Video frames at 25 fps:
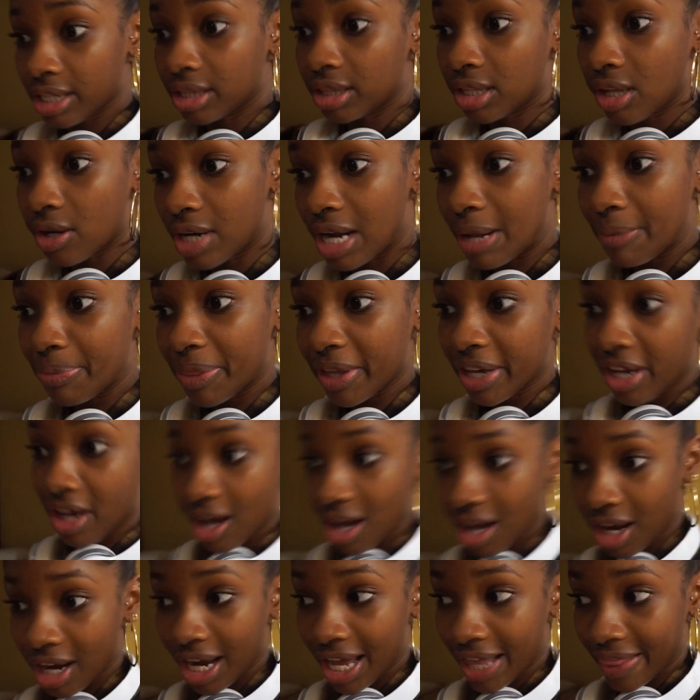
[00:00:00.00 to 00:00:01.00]
load up the
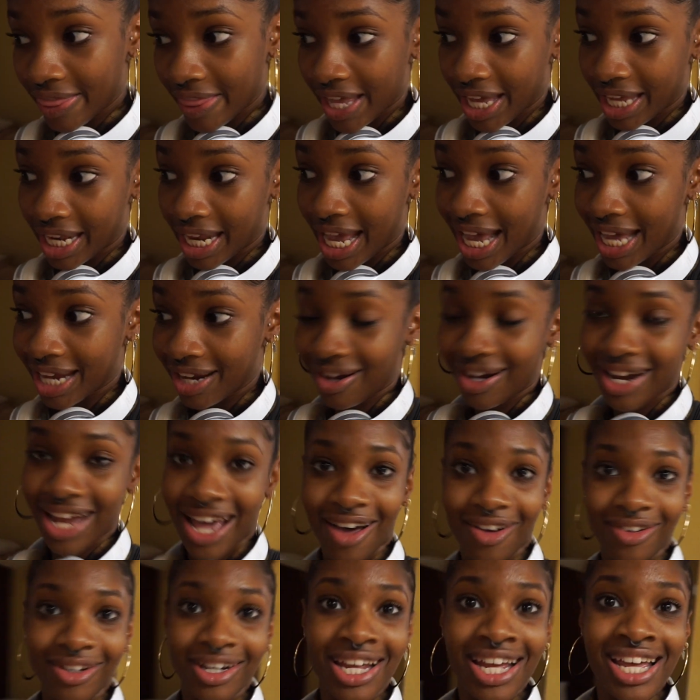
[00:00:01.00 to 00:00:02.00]
car and then head on
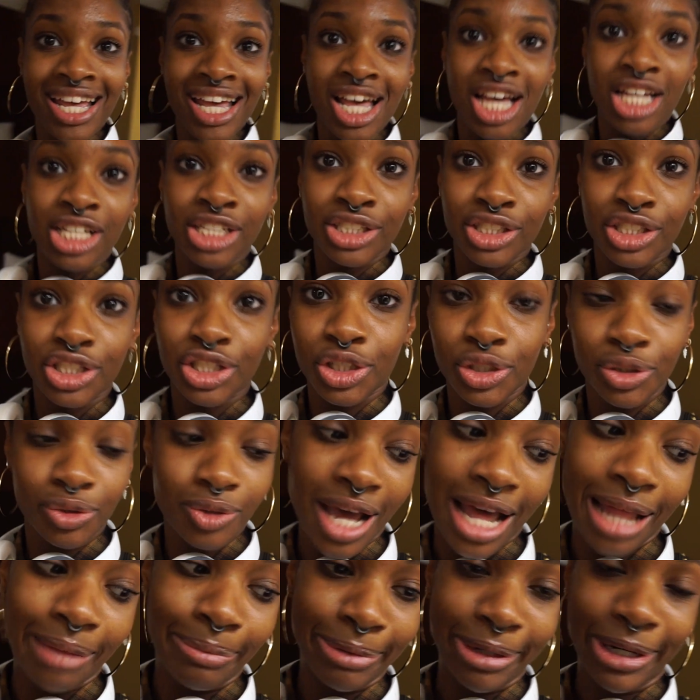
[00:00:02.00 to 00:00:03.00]
out to
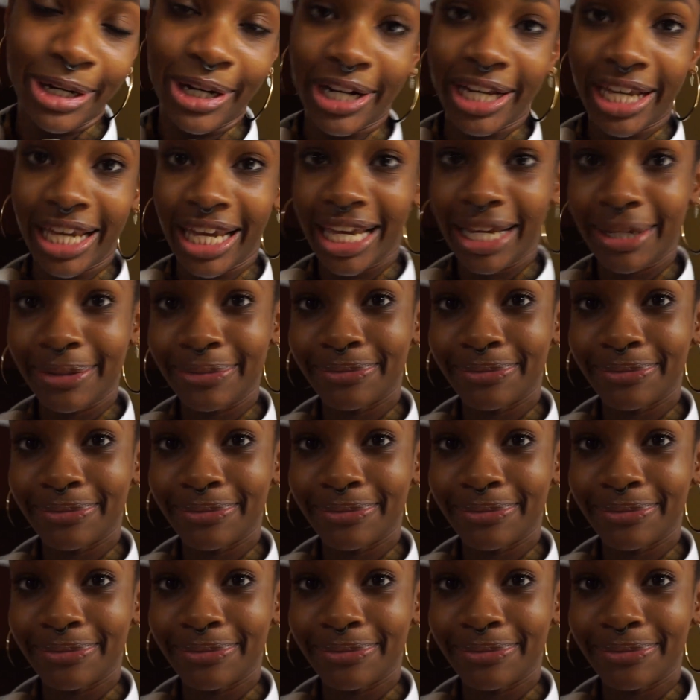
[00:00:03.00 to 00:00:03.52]
Albuquerque.